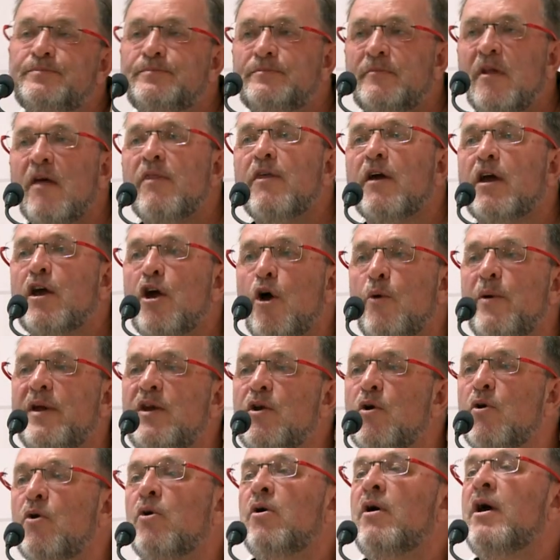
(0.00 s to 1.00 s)
that the
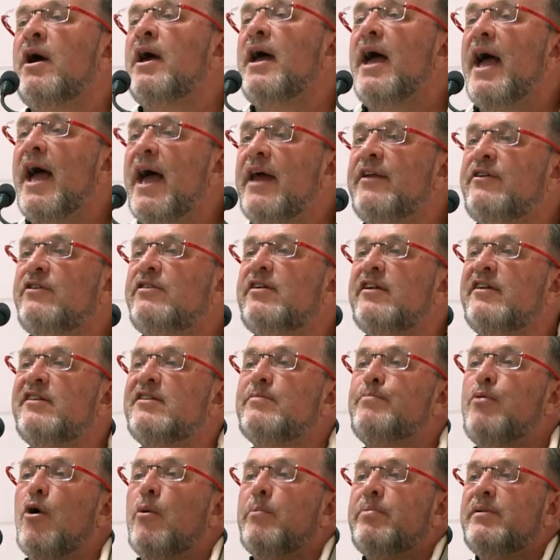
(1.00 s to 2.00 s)
Koh-i-Noor enters
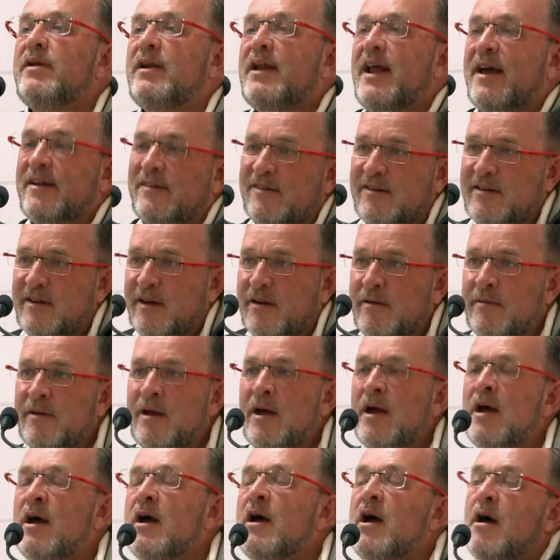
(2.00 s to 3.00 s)
the popular
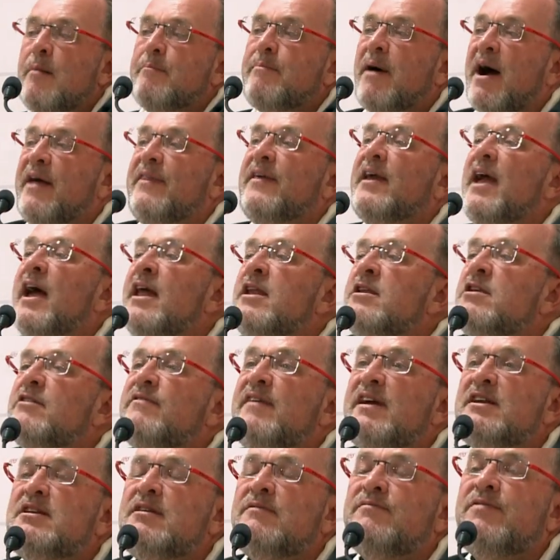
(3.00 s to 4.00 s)
lexicon. By the end of
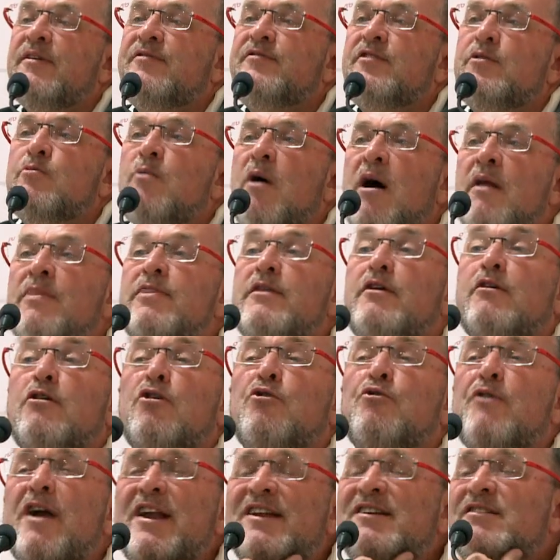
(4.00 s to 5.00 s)
1851, there
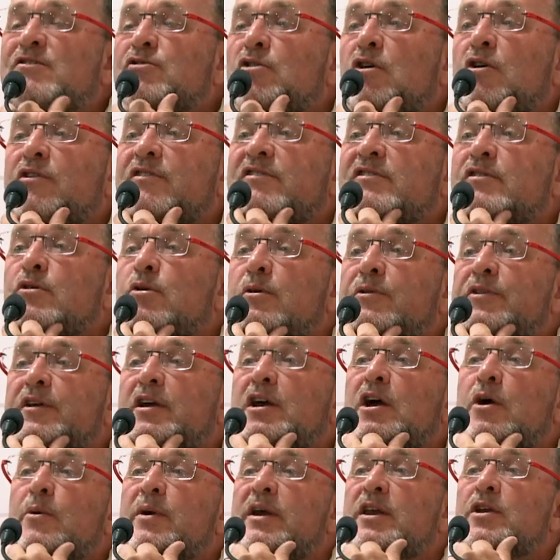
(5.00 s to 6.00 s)
are restaurants called the
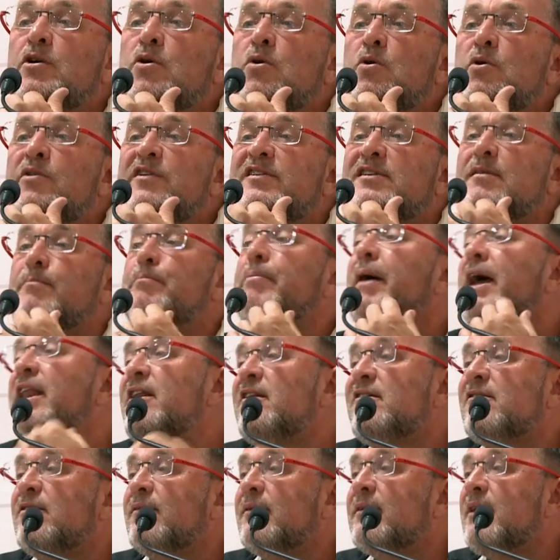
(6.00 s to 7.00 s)
Koh-i-Noor, there's a
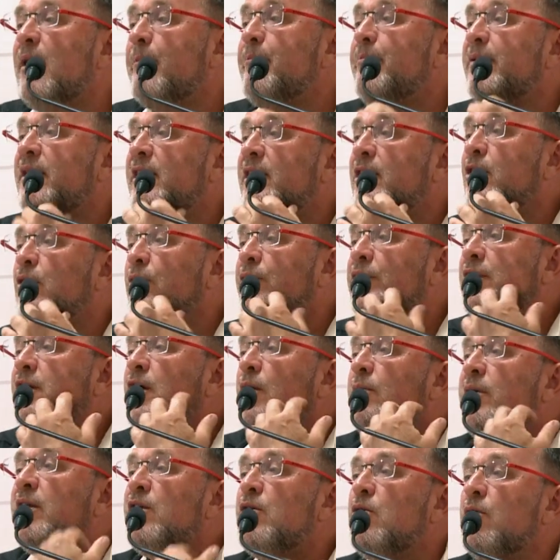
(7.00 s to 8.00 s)
pencil company called the
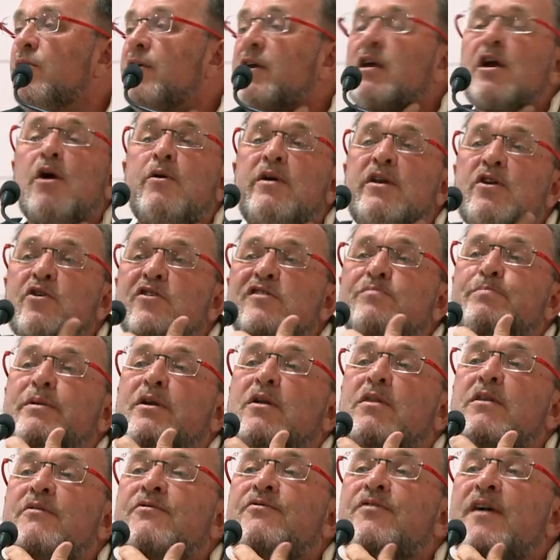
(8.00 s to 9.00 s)
Koh-i-Noor, the Koh-i-Noor has been
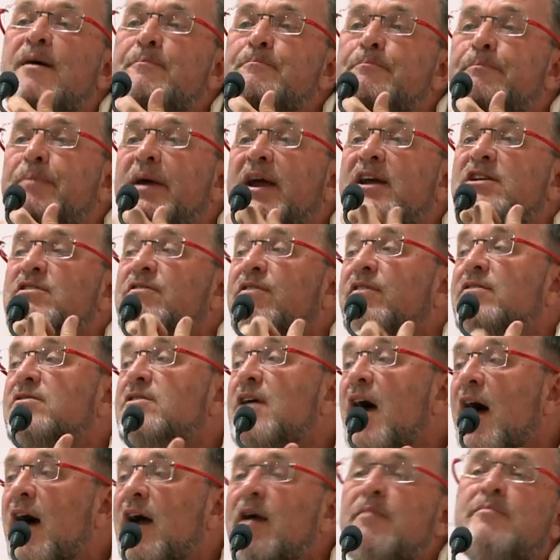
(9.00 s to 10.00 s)
on the front page of the
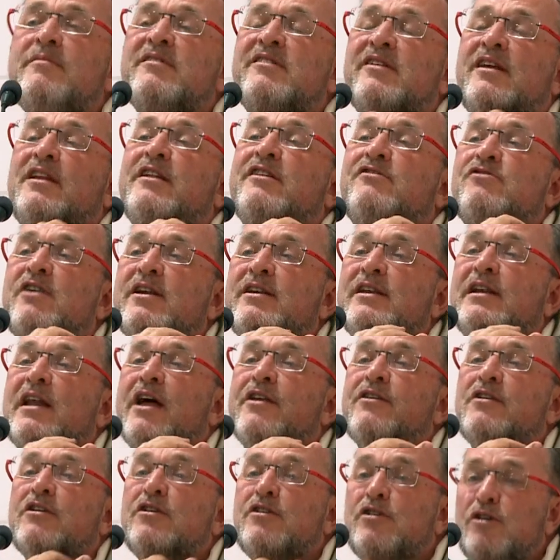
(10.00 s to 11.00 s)
Times, the Illustrated
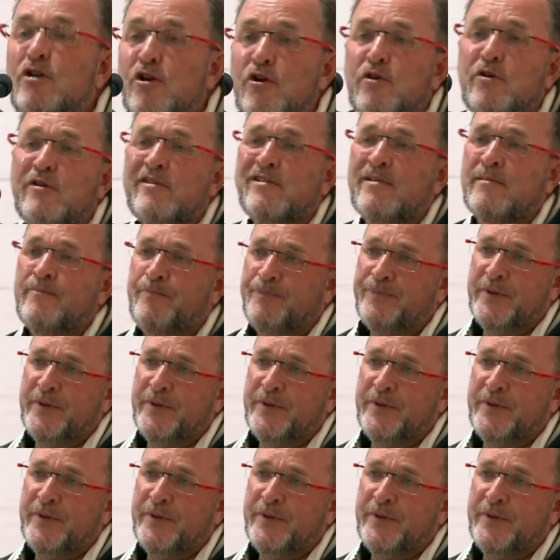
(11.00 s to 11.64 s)
London News.